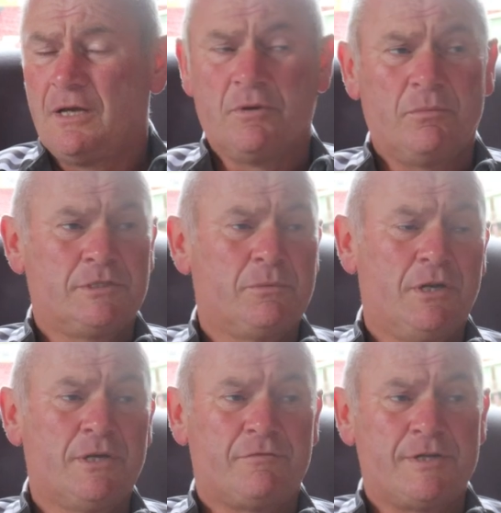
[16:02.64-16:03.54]
they will do a
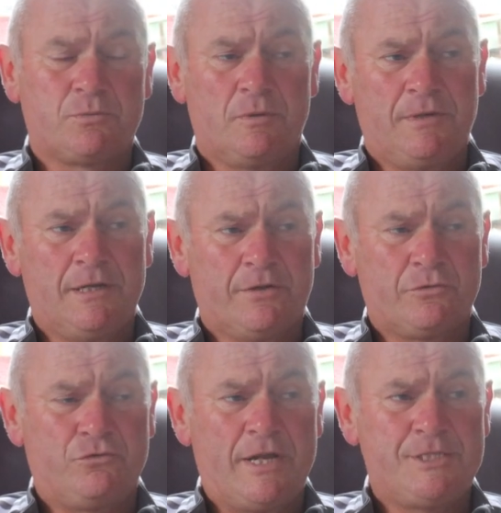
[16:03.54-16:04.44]
lot of this. We'll play a lot
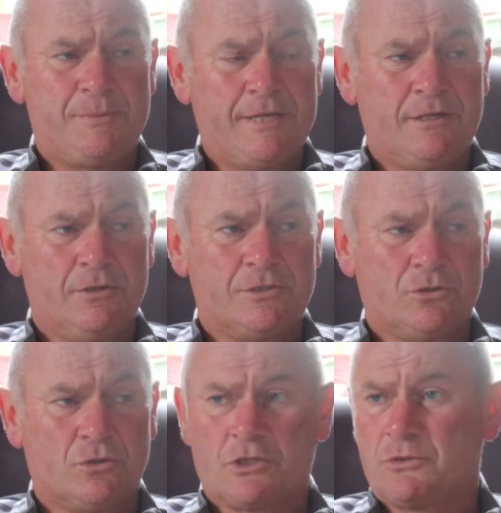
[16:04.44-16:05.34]
of friendlies behind
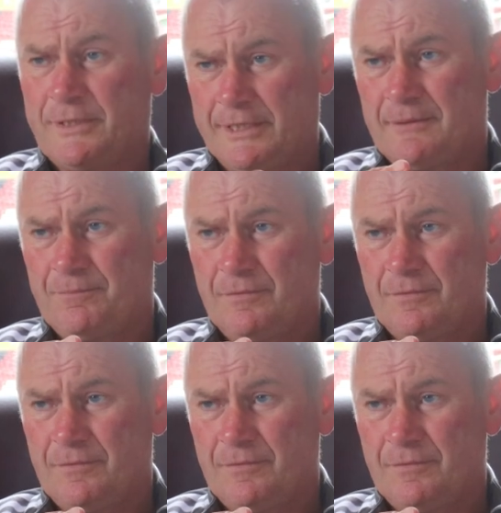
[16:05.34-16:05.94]
closed doors because we can,